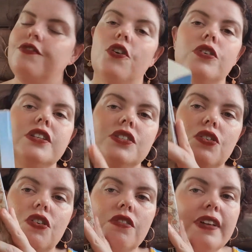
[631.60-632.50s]
Forest
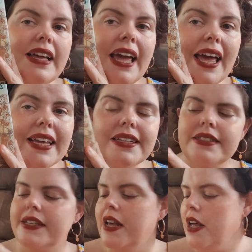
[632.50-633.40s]
of
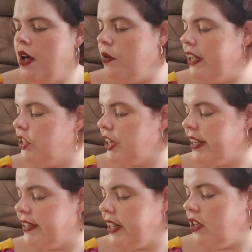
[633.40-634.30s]
Kings, which
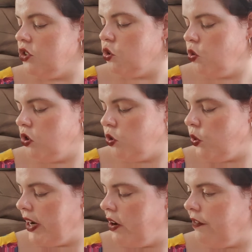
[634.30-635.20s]
is the untold
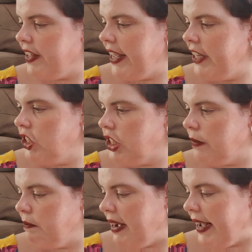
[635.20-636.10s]
story of the
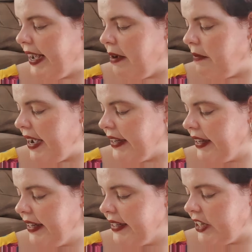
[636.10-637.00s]
ancient Maya by
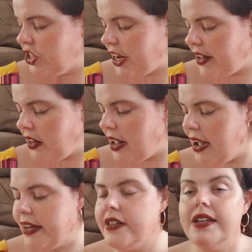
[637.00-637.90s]
Linda Schell
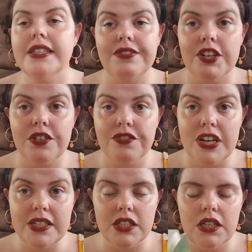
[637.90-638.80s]
and David
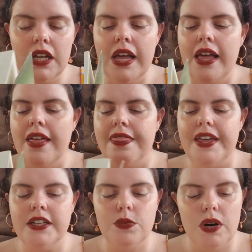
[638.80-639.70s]
Friedel.
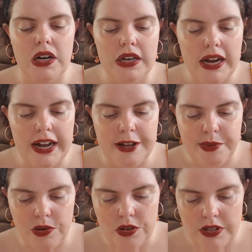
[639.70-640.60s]
This one I
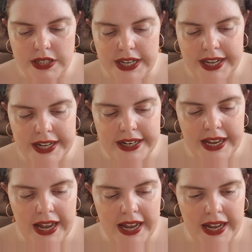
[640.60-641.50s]
bought second
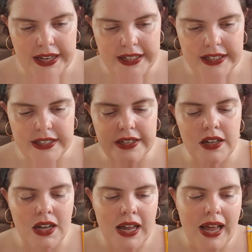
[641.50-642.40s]
hand.
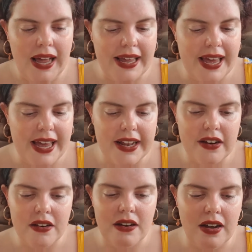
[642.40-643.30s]

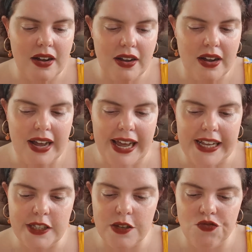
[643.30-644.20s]
Again,
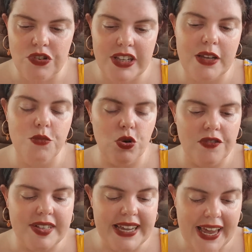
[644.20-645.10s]
it's really more of
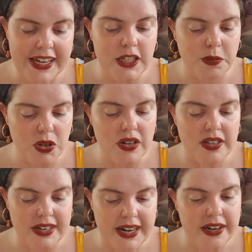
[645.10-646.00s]
a textbook
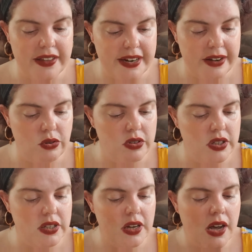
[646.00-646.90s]
than anything else,